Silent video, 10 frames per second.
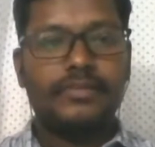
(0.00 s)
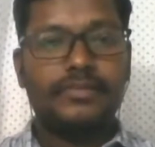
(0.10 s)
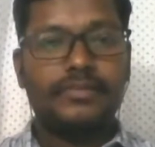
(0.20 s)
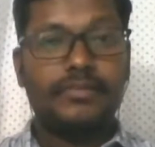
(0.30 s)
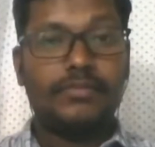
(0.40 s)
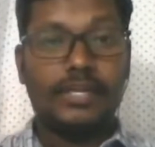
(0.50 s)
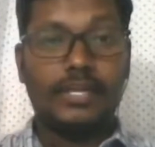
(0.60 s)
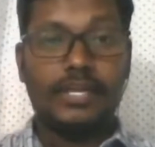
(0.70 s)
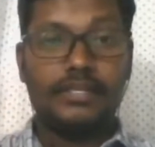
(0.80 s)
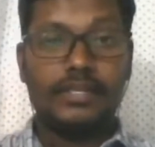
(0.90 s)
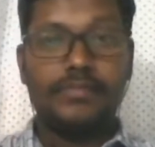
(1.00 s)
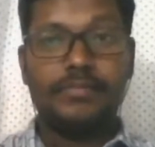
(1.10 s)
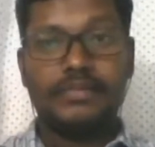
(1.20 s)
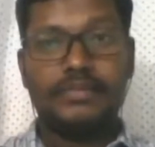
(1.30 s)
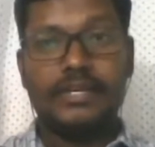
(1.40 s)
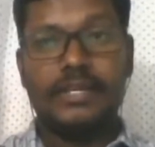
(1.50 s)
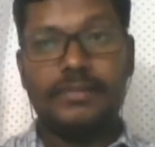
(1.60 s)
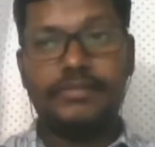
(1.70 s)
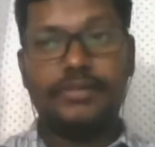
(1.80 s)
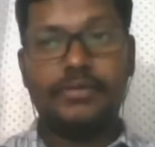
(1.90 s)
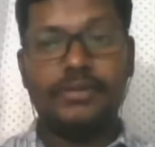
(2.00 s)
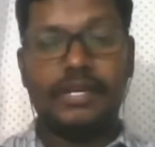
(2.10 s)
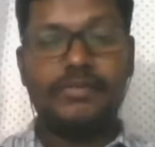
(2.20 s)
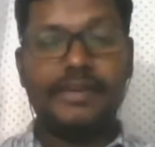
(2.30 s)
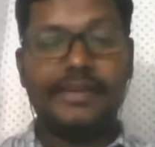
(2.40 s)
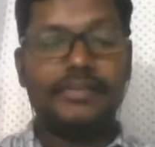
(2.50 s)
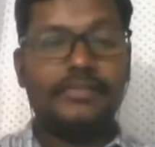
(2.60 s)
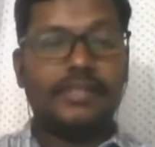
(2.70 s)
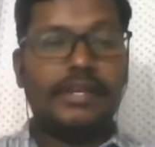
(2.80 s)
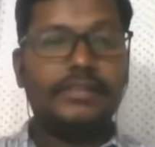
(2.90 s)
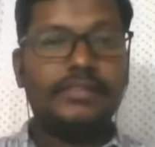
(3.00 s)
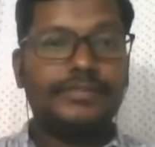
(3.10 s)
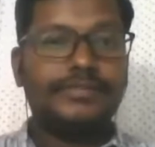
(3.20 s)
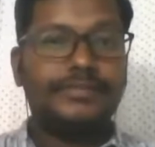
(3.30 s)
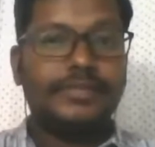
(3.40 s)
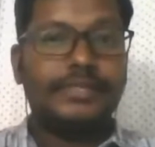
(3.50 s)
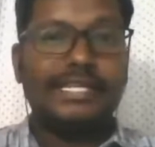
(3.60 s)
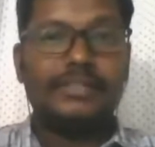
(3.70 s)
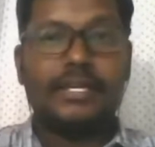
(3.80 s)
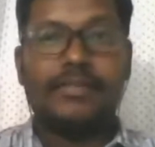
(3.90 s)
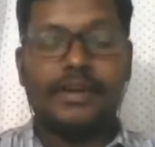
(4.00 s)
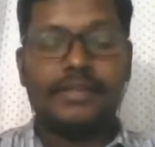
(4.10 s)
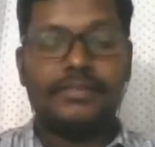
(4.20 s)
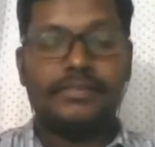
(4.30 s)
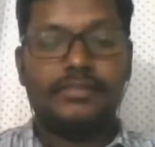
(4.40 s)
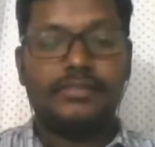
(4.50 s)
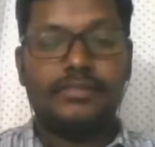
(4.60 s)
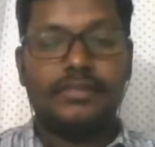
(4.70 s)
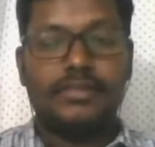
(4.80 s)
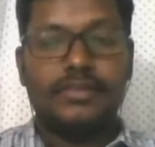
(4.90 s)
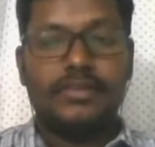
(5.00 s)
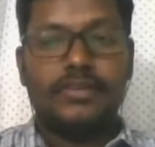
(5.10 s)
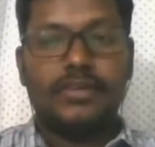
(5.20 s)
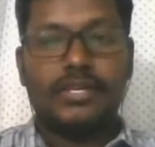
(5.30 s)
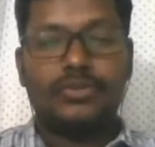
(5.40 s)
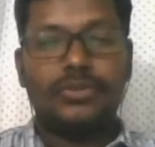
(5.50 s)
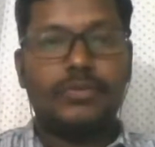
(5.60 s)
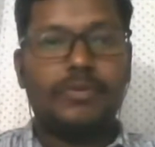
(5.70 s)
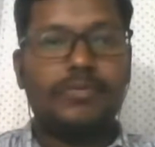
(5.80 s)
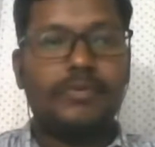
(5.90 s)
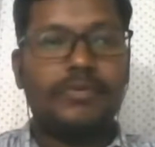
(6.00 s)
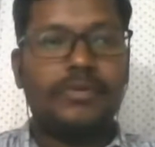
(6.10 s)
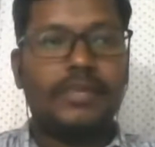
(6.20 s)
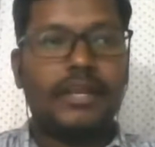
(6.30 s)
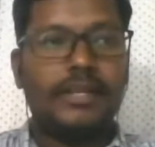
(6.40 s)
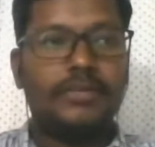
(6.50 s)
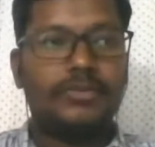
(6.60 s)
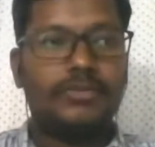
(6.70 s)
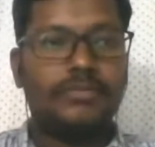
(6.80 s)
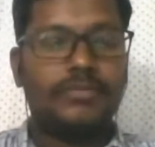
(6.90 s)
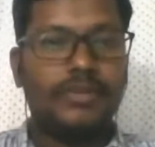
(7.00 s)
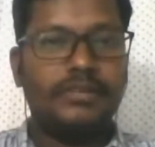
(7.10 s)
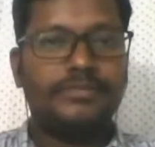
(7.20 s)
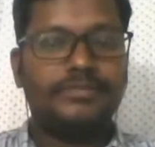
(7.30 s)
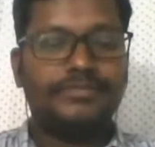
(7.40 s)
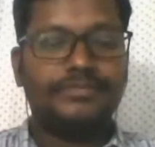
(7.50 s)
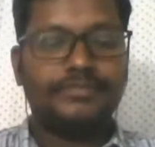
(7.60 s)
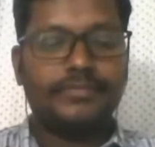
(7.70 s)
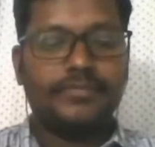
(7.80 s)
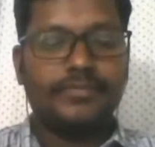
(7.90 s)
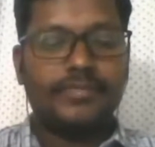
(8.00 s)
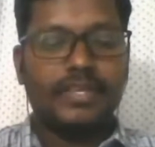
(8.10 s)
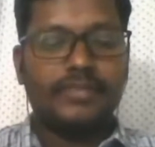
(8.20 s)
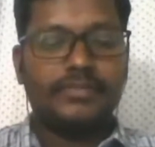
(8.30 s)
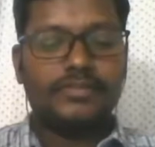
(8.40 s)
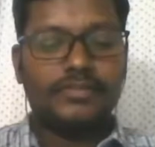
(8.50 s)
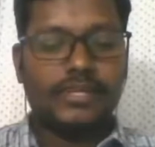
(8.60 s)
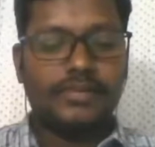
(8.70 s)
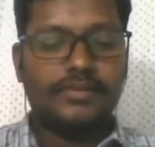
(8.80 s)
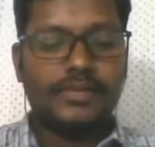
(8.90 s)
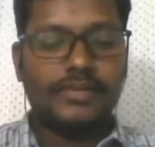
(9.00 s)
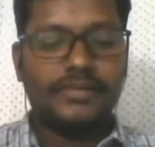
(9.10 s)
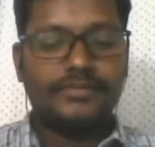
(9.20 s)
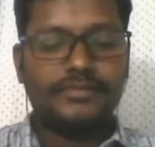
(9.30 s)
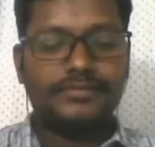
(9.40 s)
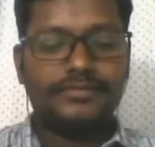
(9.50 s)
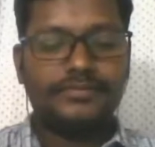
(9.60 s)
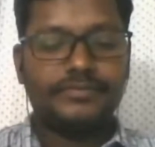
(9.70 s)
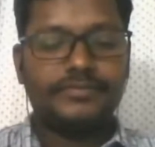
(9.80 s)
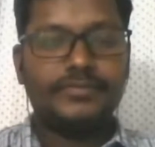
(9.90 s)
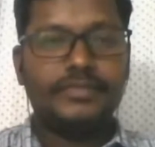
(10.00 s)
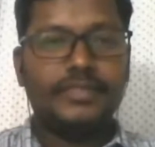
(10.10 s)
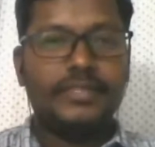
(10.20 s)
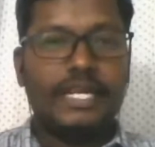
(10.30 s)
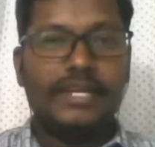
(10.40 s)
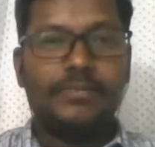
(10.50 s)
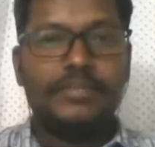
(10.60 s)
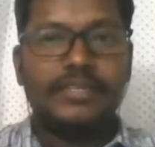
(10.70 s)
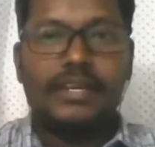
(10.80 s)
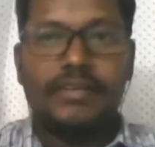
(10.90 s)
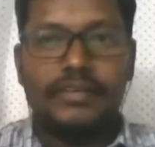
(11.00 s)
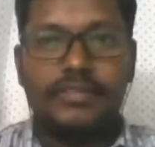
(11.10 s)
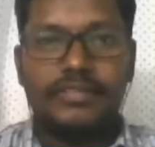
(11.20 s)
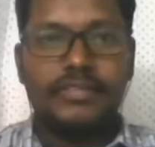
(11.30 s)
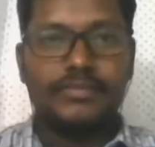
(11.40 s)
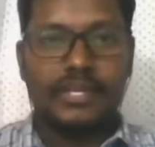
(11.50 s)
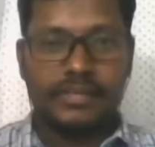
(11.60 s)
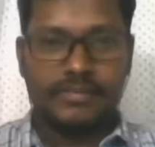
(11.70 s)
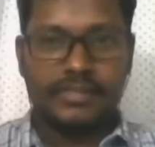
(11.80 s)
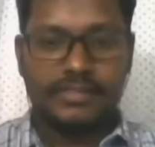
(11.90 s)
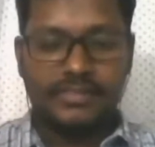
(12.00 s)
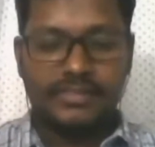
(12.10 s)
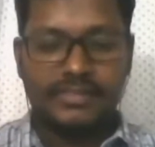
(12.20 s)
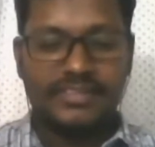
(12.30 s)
So each and every personality have their own advantages and disadvantages. Okay, sociable people, okay, highly sociable, so they are good at interpersonal relationships. You agree with this?